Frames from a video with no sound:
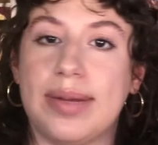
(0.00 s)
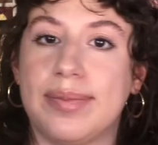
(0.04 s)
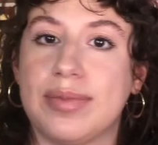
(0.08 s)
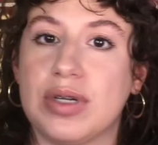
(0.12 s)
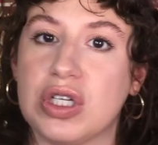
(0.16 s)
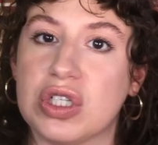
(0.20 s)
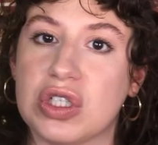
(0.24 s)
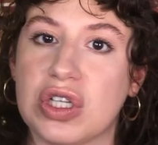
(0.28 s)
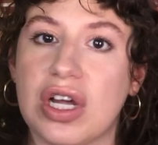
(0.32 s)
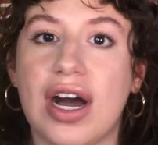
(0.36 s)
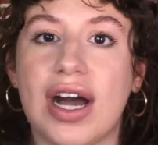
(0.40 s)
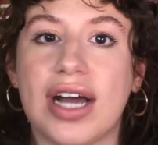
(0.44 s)
up
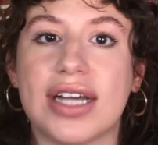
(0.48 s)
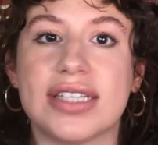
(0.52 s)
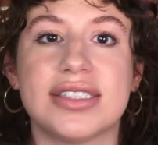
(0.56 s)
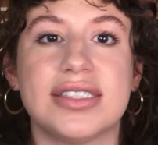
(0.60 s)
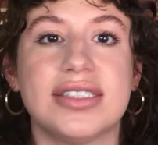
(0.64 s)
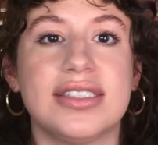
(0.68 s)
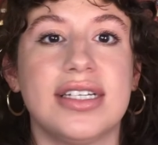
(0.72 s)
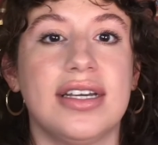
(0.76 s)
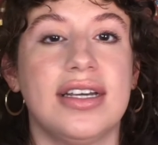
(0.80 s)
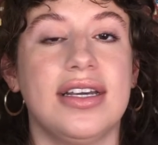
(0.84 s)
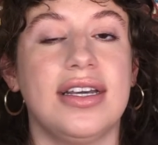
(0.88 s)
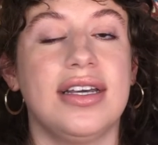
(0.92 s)

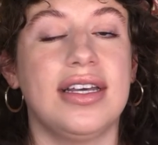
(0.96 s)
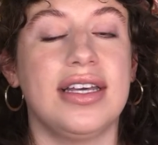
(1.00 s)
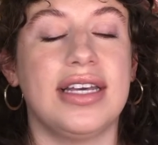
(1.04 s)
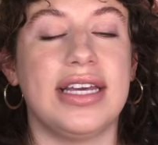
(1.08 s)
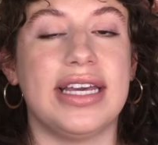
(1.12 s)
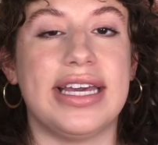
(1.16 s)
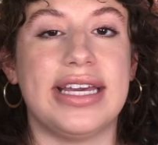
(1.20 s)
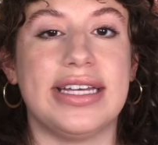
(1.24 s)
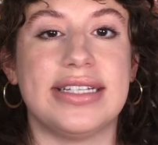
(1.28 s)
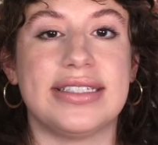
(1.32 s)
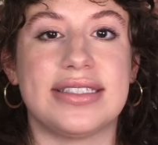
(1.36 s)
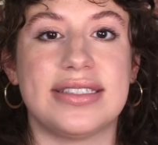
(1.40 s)
gloss.
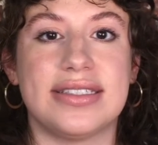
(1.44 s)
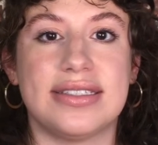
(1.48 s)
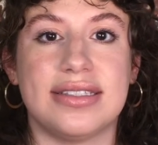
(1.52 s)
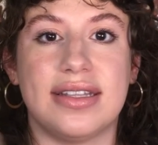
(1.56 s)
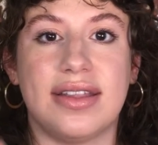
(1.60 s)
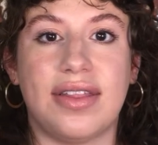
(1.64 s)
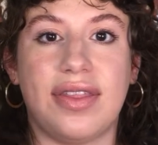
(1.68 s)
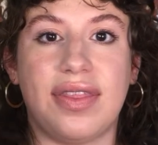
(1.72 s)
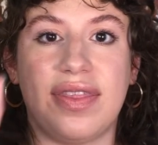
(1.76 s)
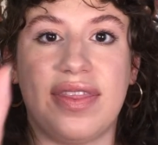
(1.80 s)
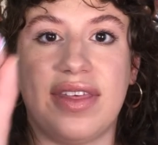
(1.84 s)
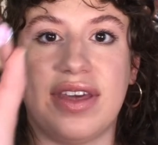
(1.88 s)
It's
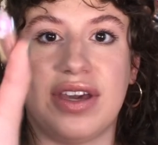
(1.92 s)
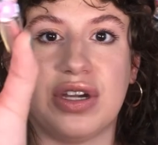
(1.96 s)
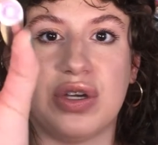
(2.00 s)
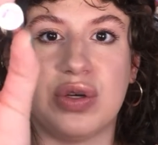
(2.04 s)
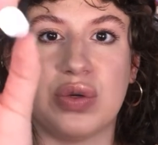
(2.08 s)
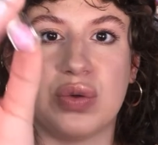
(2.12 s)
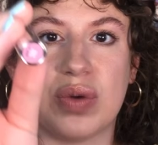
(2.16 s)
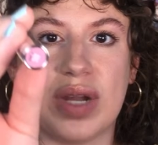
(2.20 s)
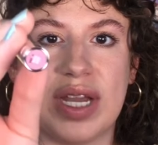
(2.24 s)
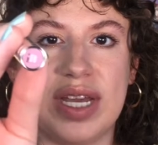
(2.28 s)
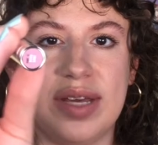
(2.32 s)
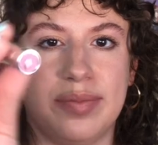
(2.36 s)
the
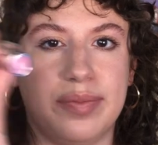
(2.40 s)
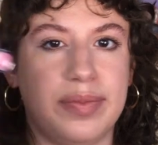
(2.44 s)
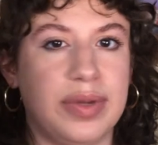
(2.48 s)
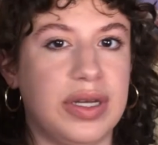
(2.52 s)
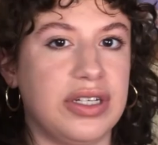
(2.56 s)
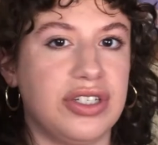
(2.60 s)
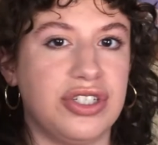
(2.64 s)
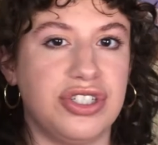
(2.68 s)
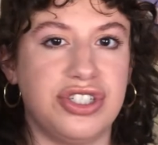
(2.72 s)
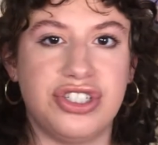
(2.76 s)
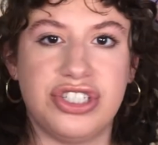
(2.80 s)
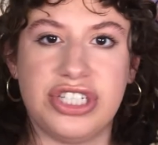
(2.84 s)
grape
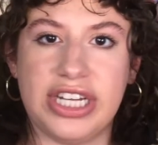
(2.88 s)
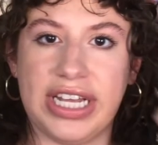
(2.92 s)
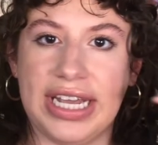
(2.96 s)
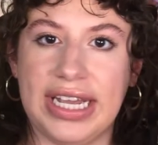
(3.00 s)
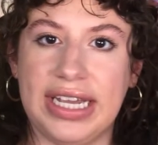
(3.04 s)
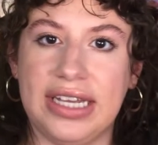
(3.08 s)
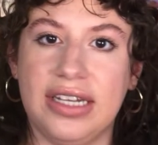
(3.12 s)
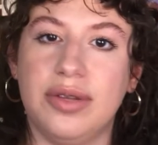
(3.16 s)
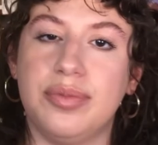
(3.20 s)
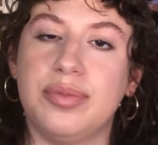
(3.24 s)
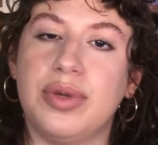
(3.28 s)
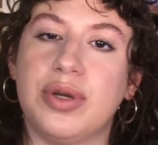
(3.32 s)

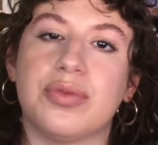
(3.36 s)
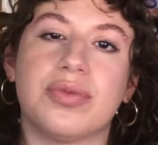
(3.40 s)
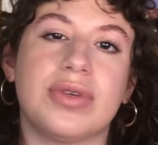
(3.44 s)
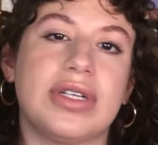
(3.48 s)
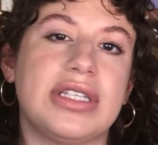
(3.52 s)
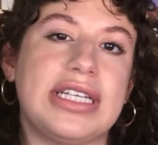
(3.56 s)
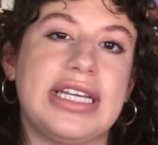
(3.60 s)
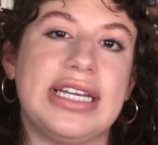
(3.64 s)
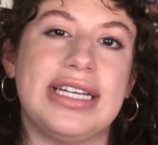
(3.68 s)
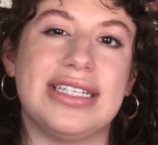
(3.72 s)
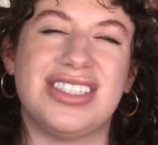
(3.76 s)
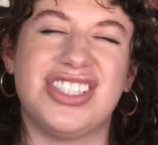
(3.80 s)
shade, but
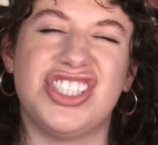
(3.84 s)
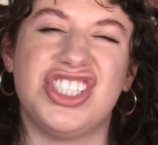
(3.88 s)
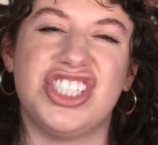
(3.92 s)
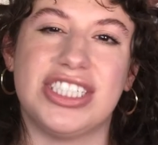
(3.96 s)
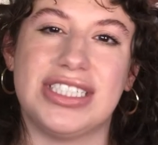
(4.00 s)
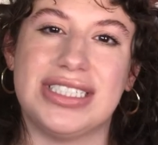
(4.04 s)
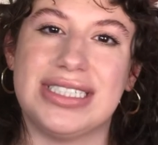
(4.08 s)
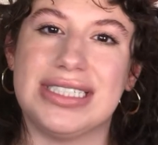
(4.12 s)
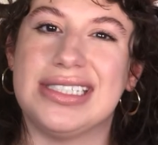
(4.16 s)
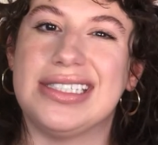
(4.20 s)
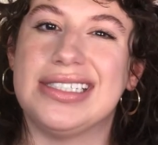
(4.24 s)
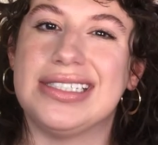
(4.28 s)
really it's
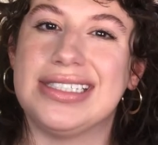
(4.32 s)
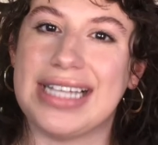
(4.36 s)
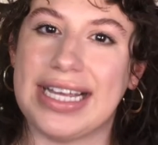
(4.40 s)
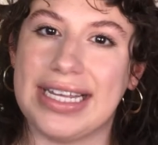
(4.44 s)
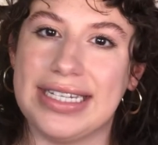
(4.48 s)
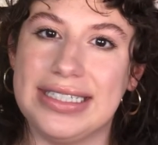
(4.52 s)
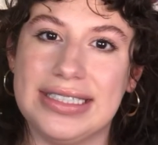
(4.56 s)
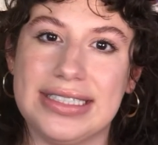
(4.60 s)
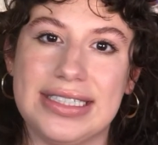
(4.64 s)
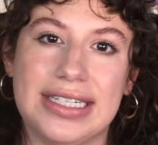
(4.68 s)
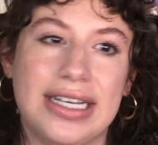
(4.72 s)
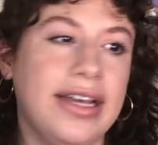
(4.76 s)
just a
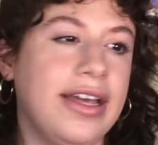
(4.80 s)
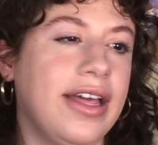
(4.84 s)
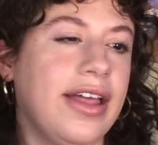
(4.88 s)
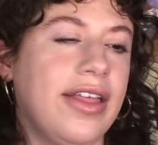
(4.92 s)
scent.